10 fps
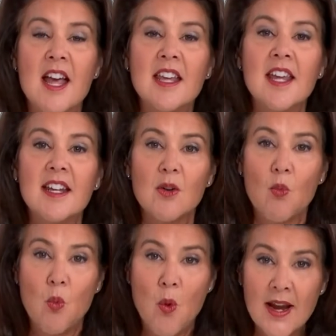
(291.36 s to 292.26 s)
yet
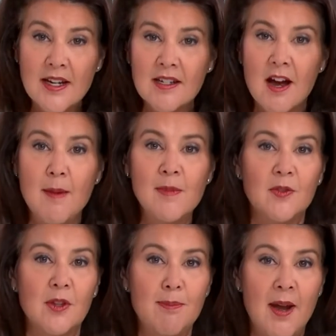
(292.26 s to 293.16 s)
wait times
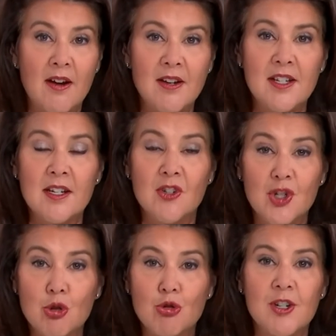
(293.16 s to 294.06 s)
for the parenting and
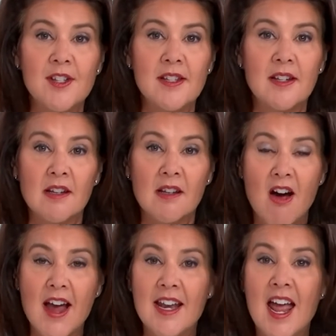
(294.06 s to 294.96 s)
children's
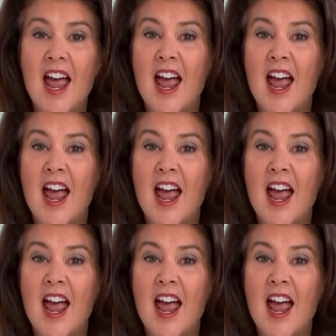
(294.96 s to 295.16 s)
line